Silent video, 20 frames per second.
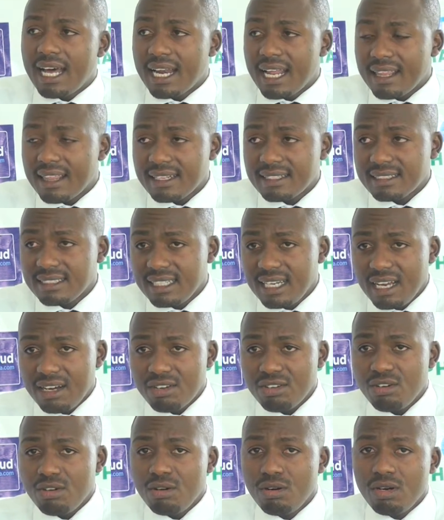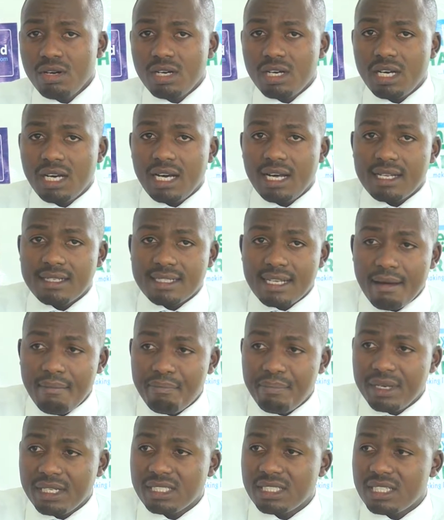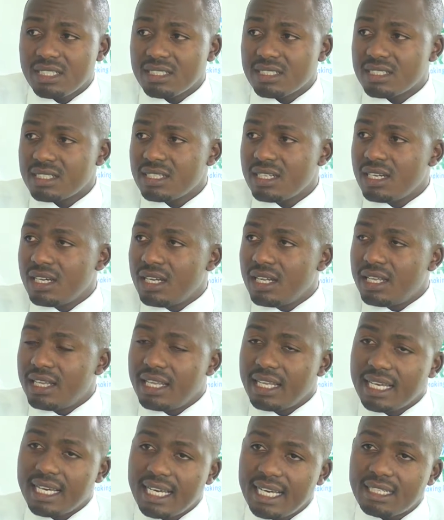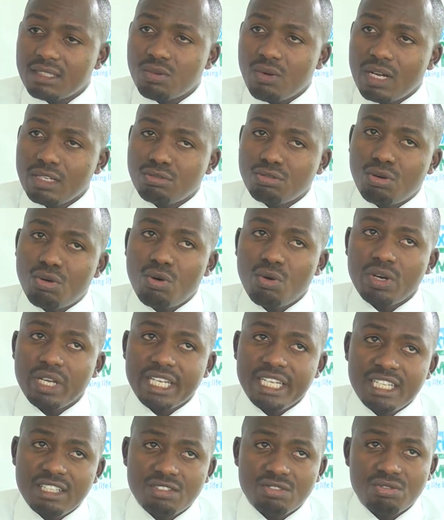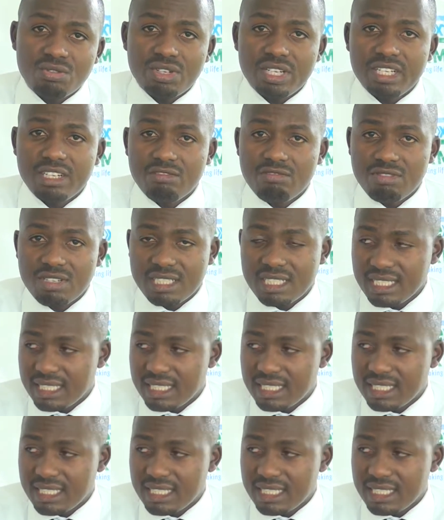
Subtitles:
another scenario, some patients, they get what we call insulin